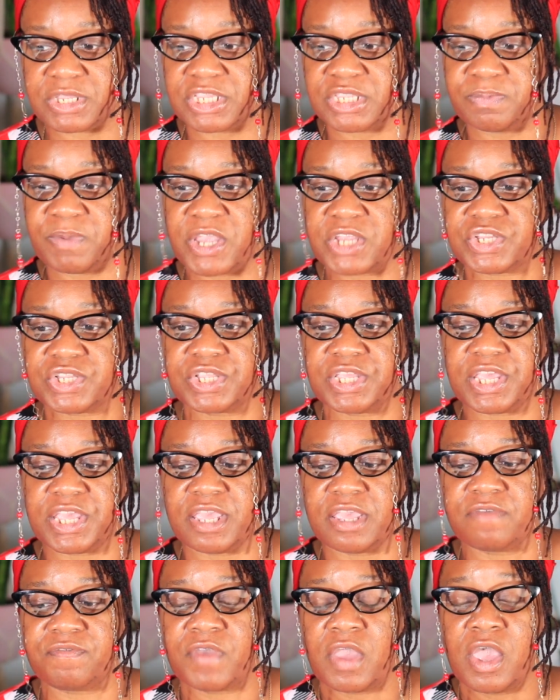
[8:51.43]
especially
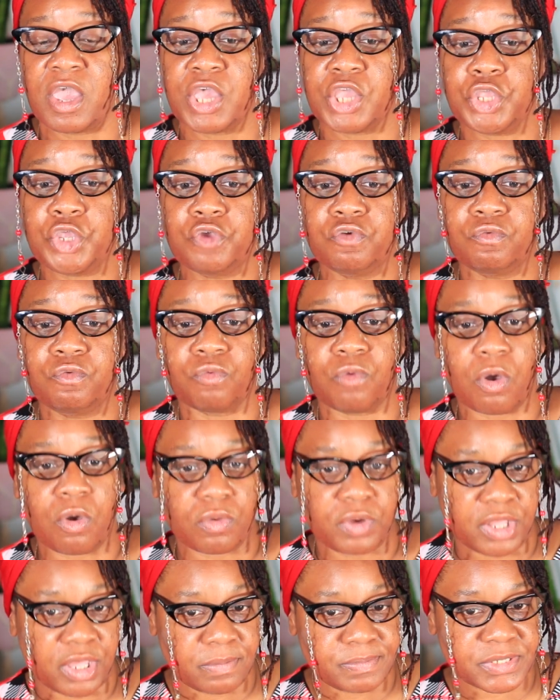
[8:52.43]
if you've
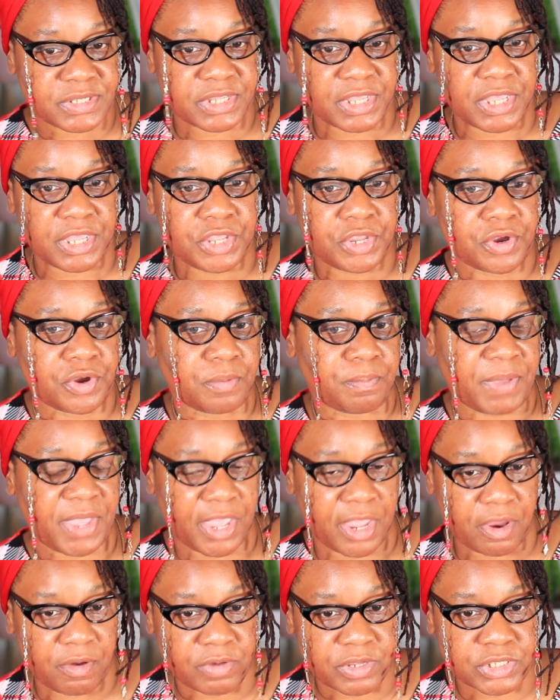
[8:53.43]
grown up seeing your
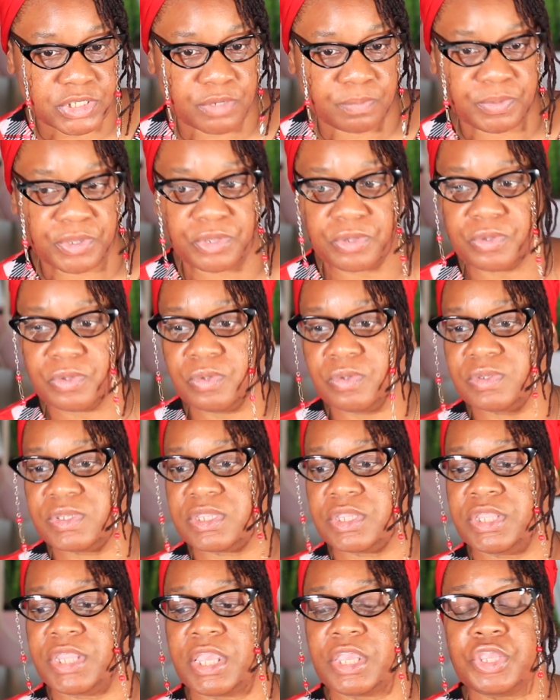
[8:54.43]
parents abused,
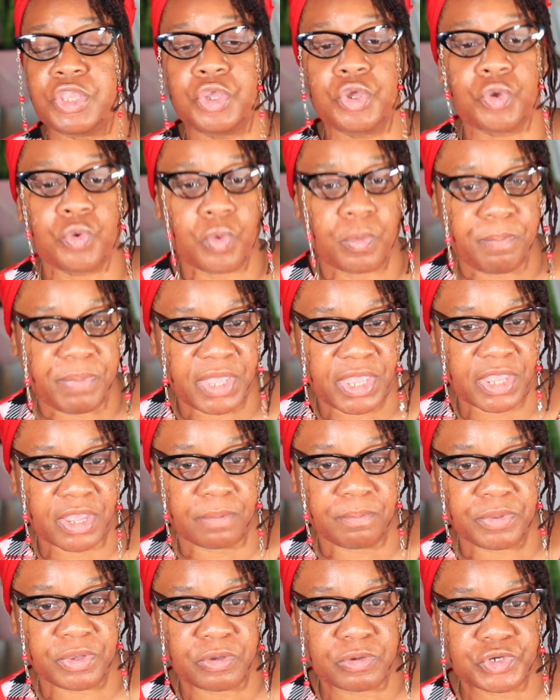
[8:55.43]
then you being
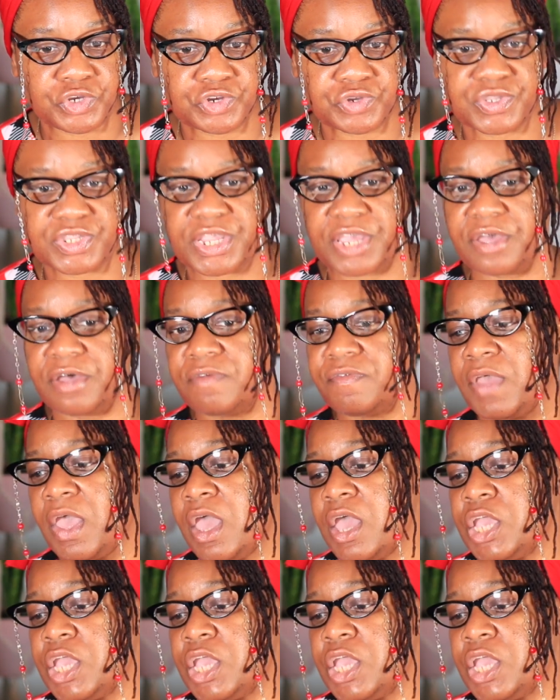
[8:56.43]
abused yourself,